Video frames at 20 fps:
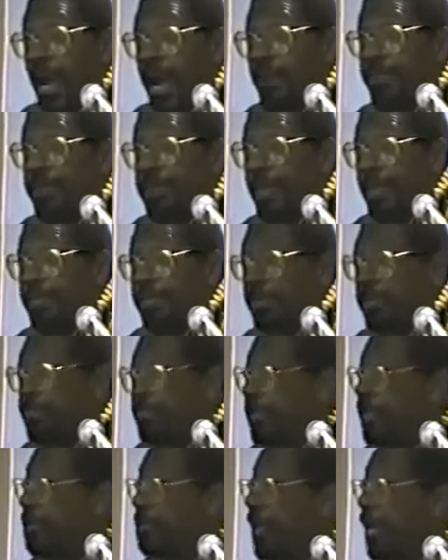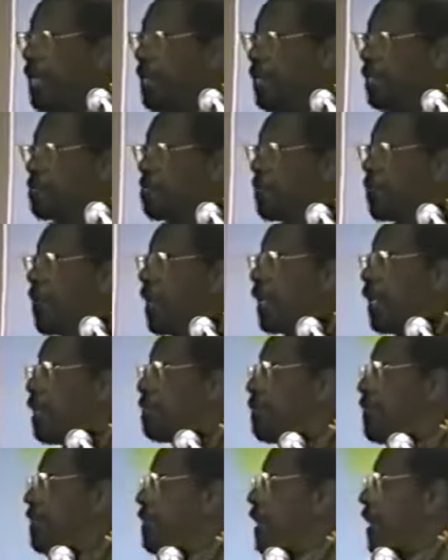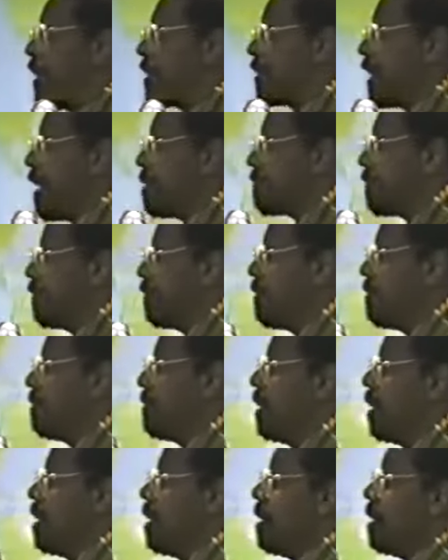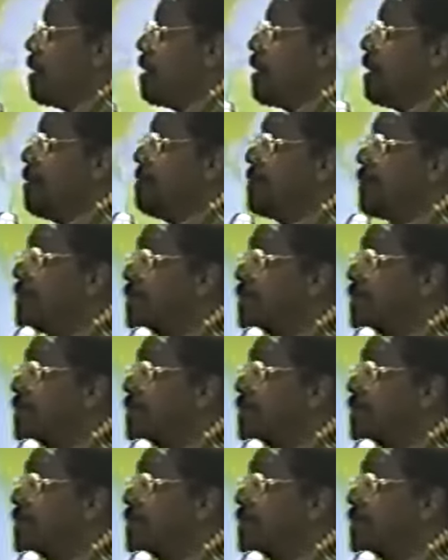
I was talking to a friend of mine just before I left this afternoon, and he